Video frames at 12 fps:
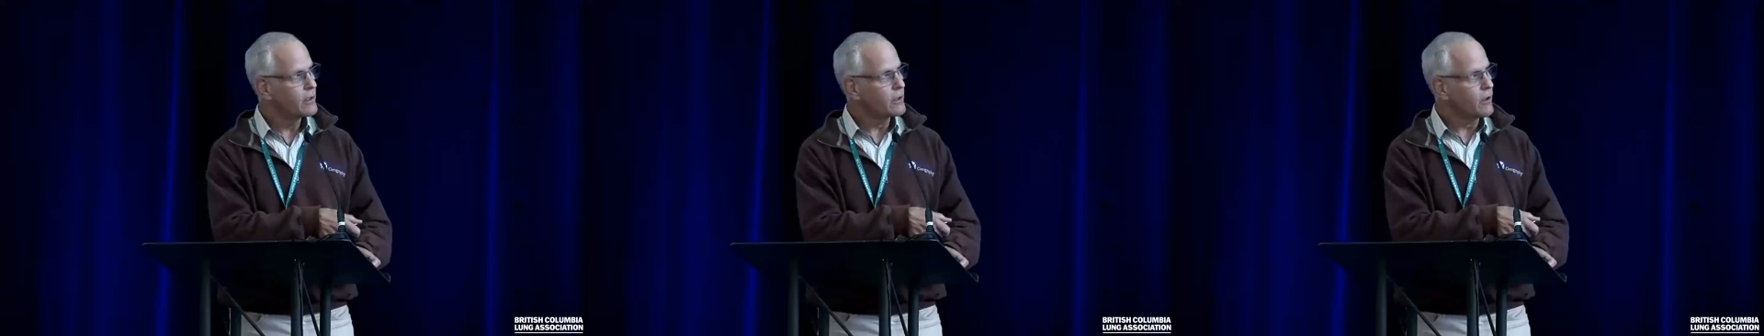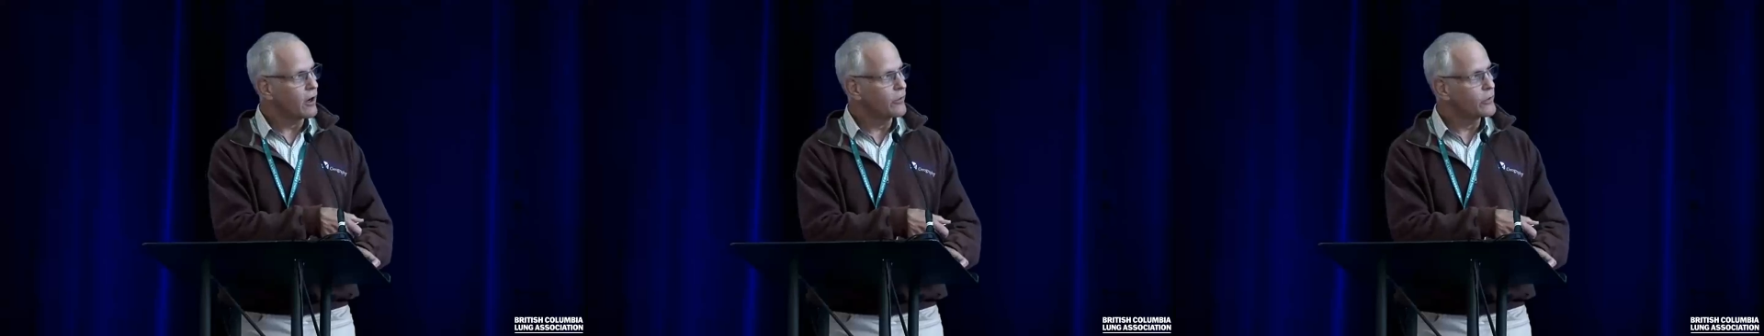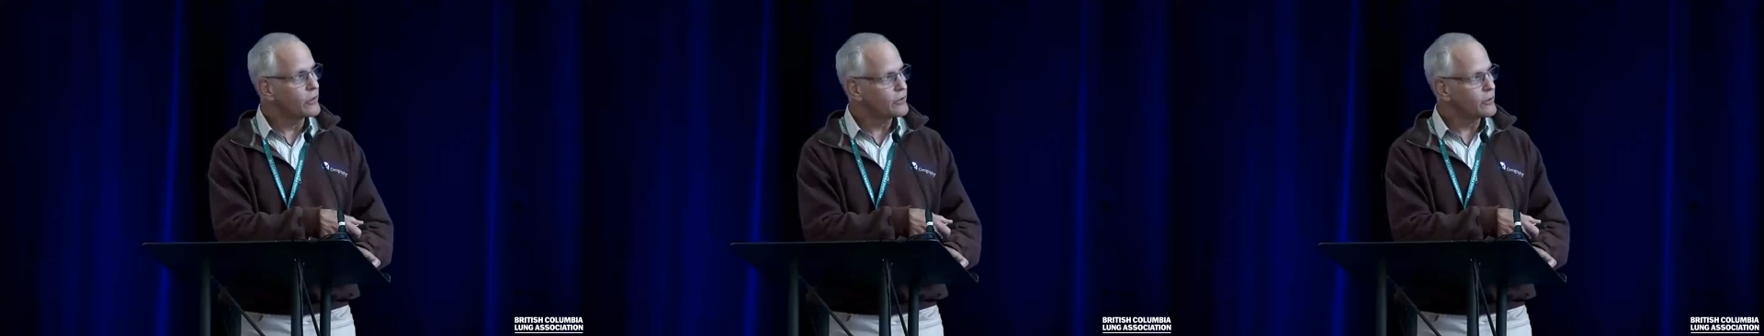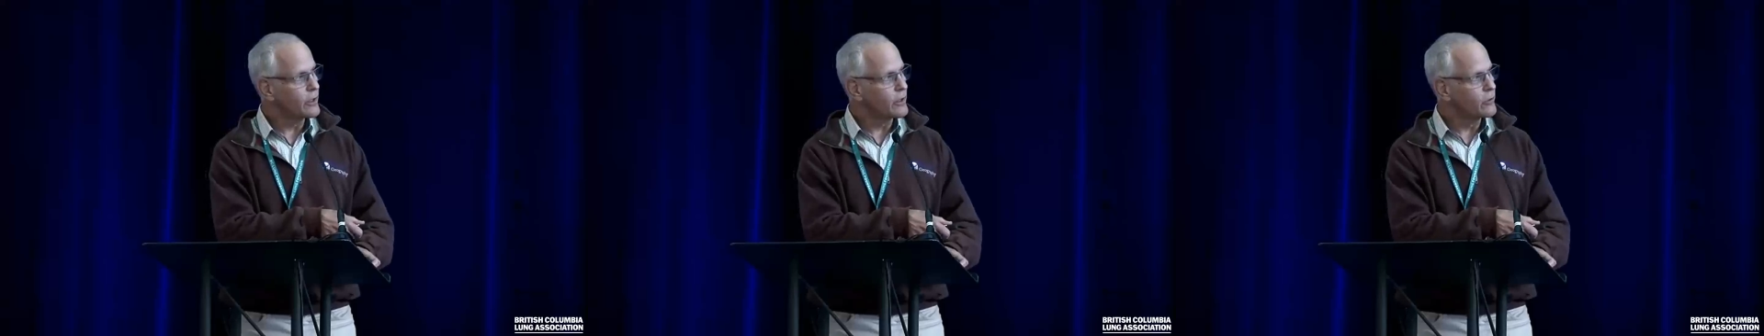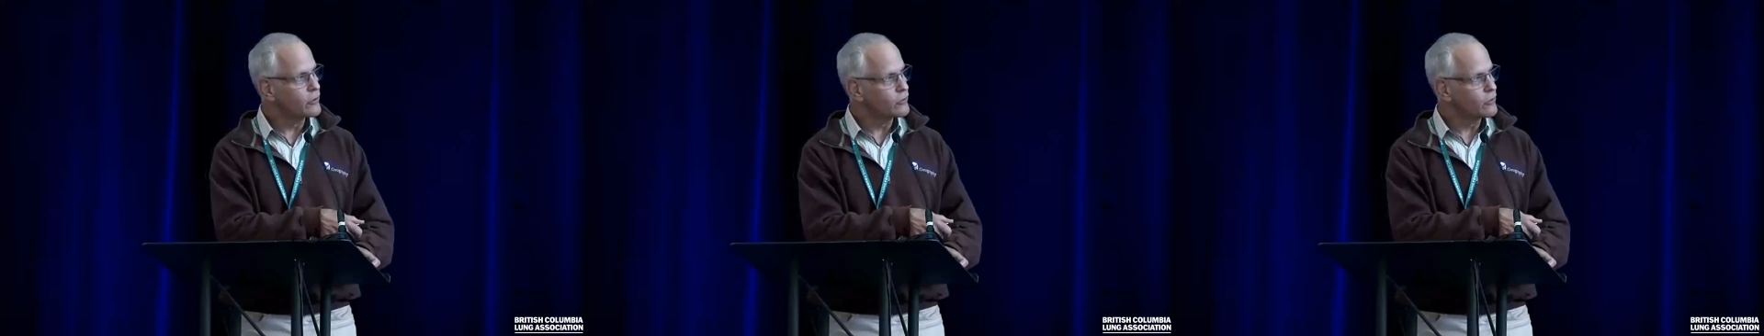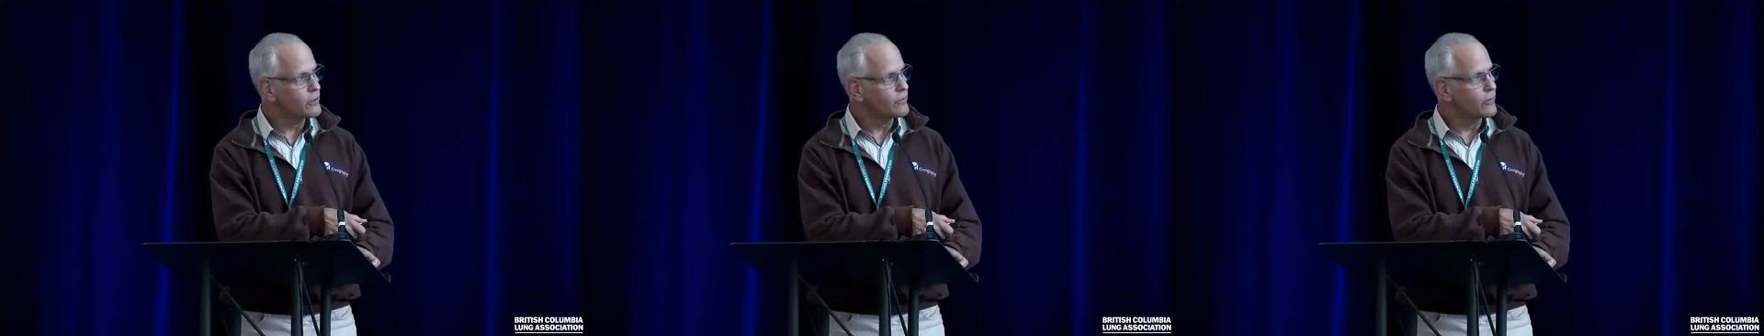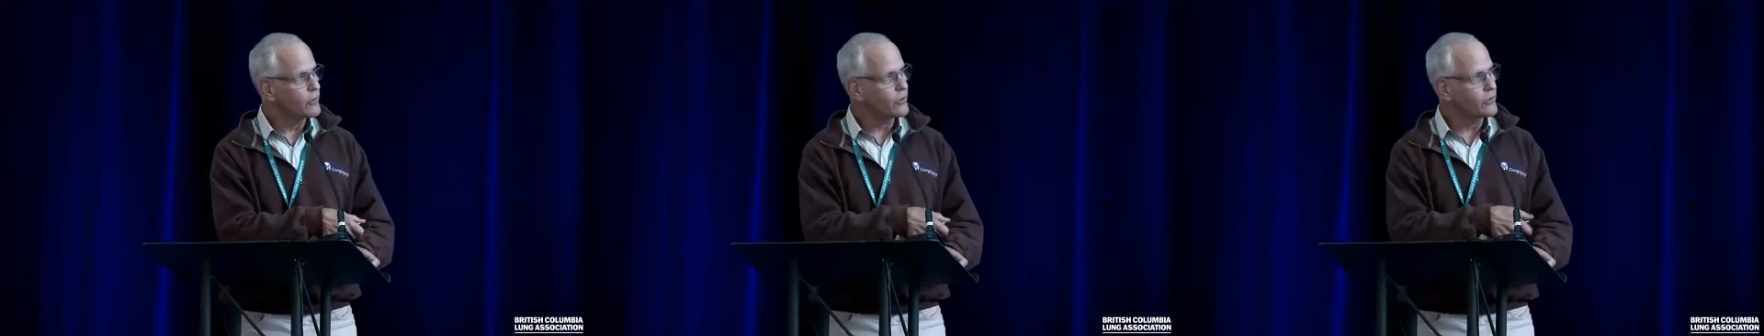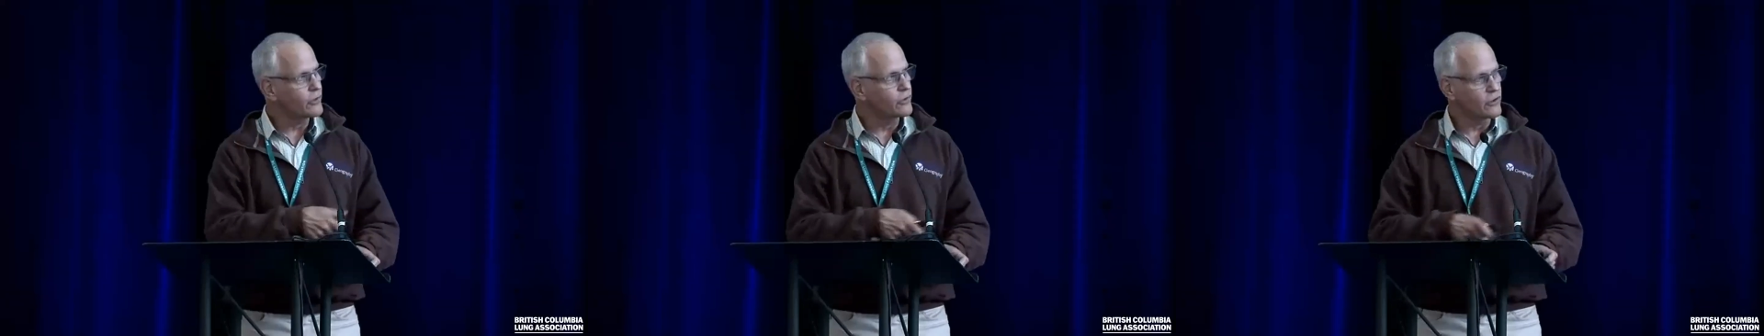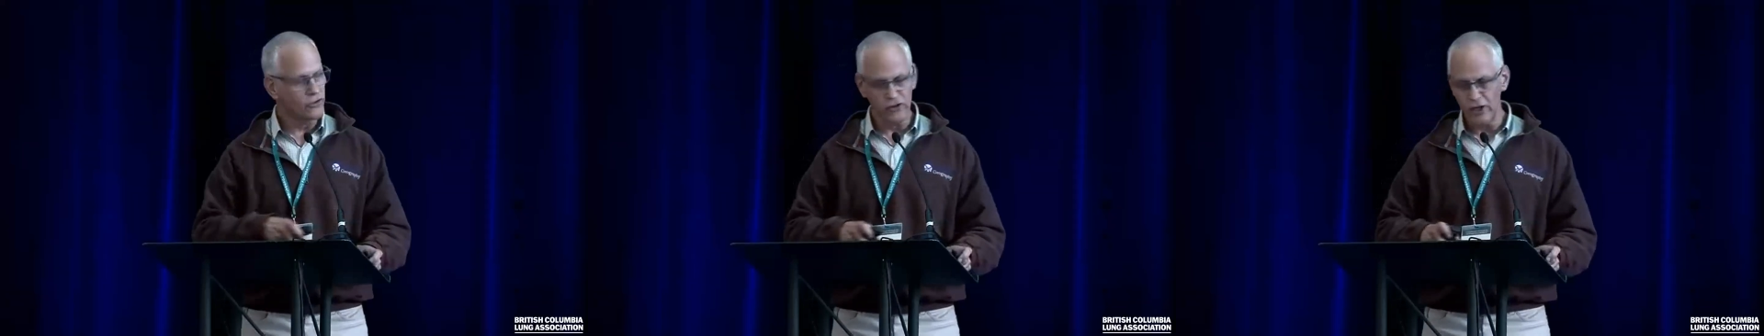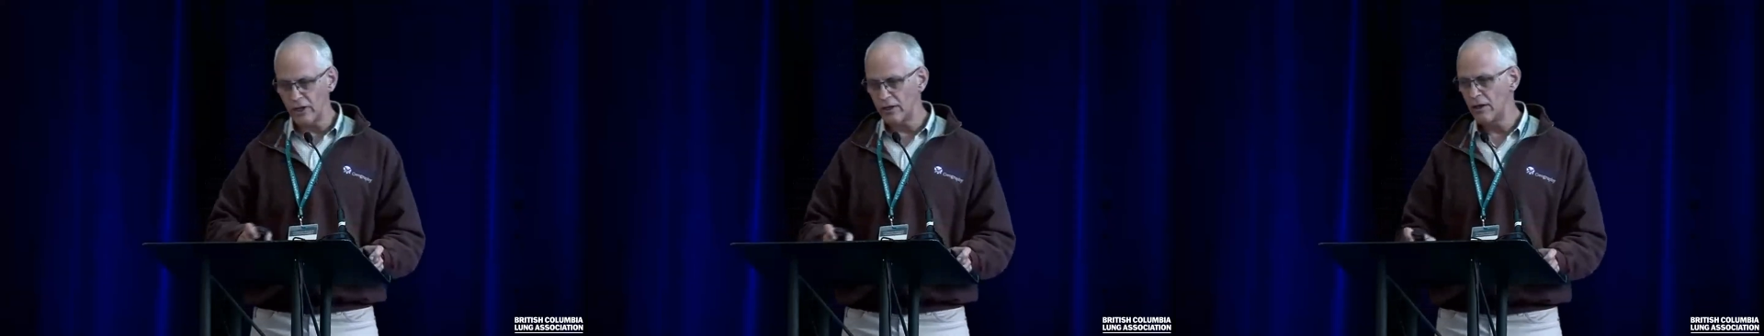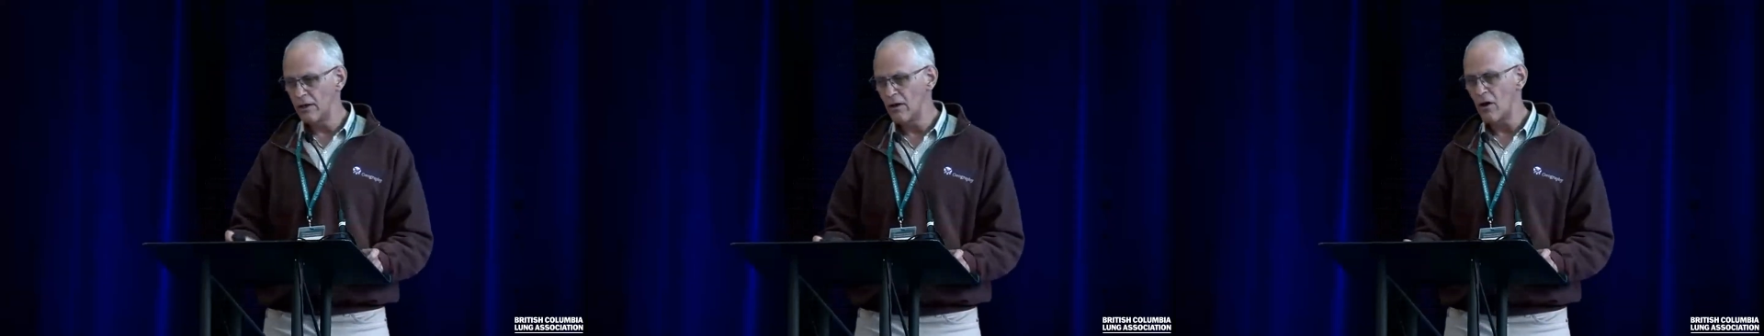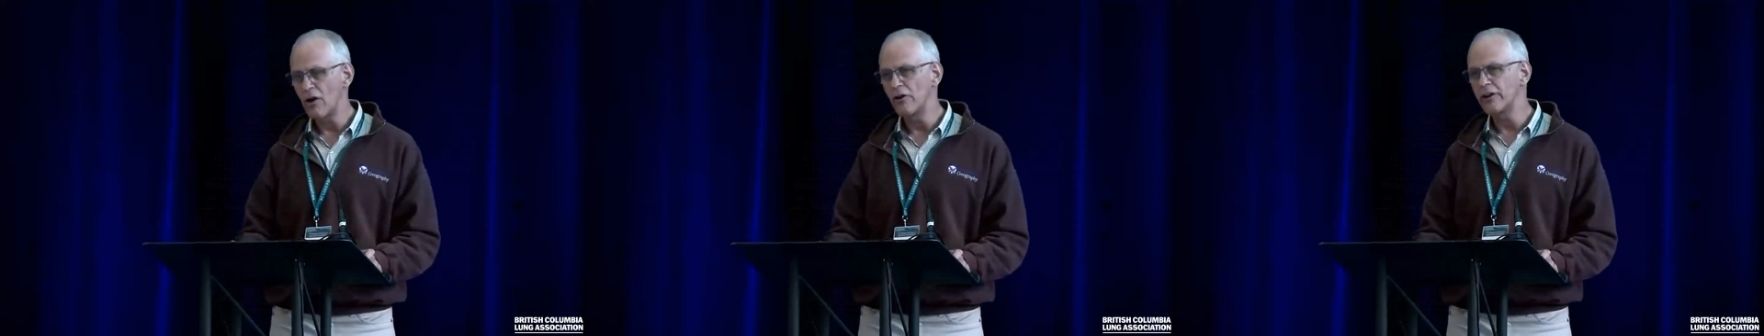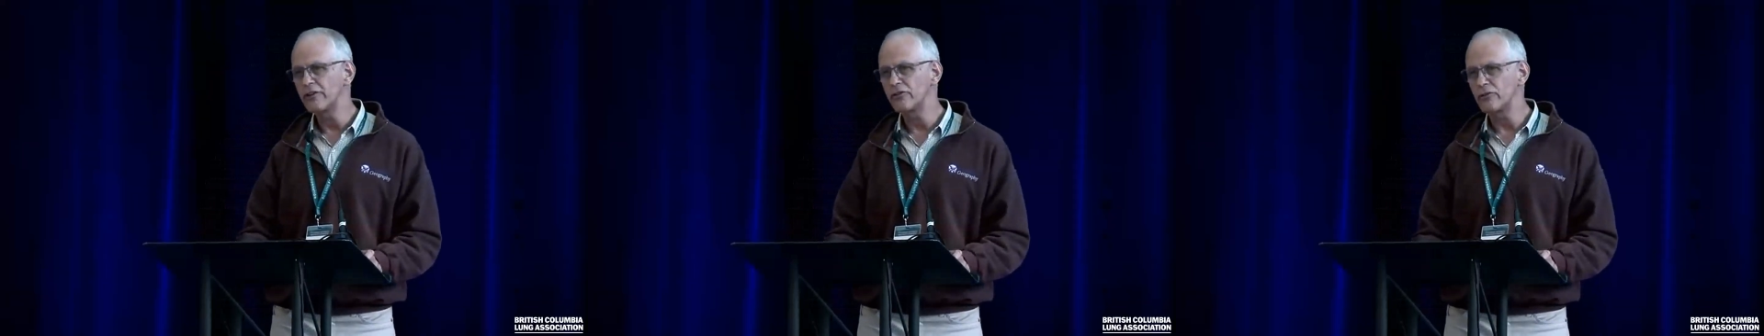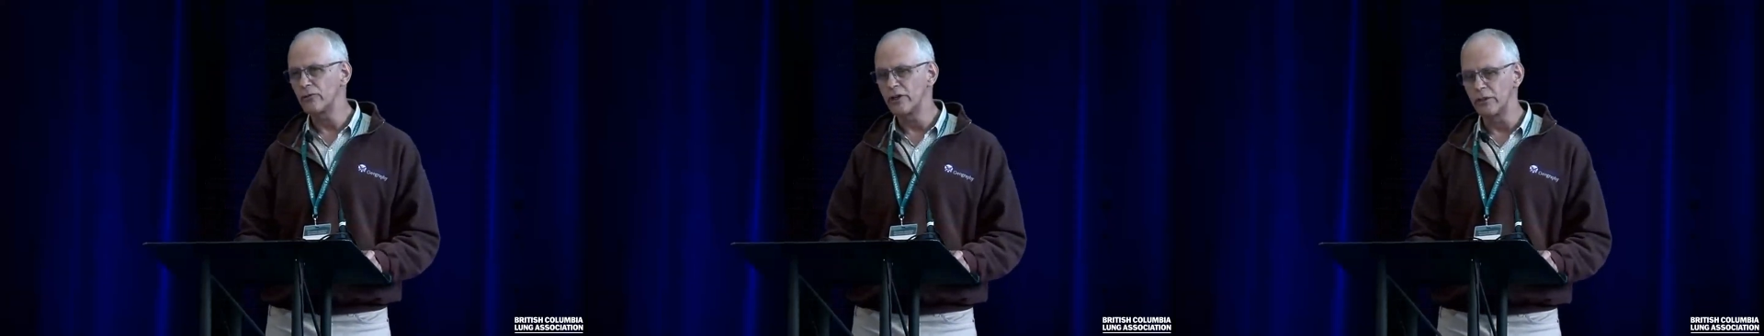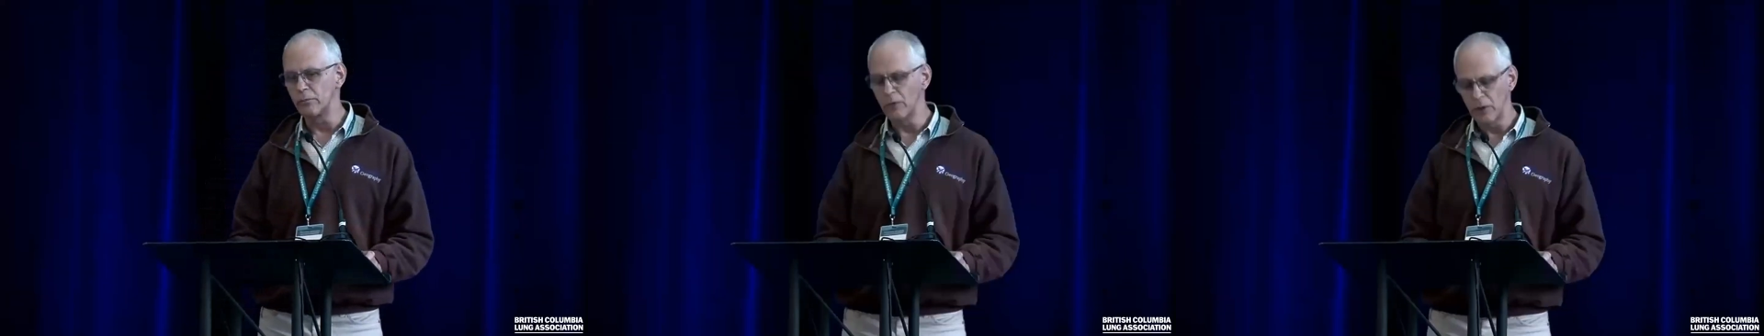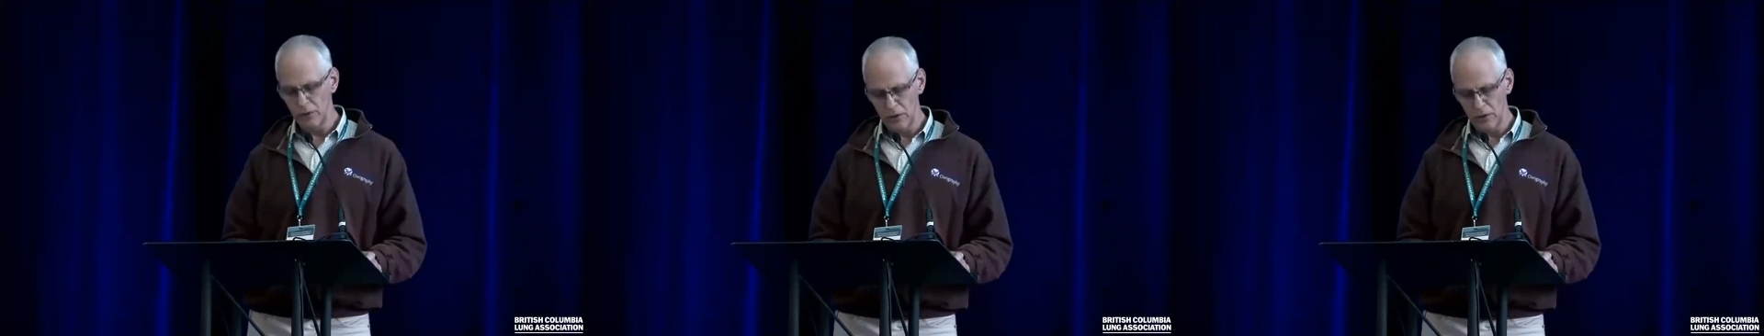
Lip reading: on this side of the street versus in the shade, are extreme.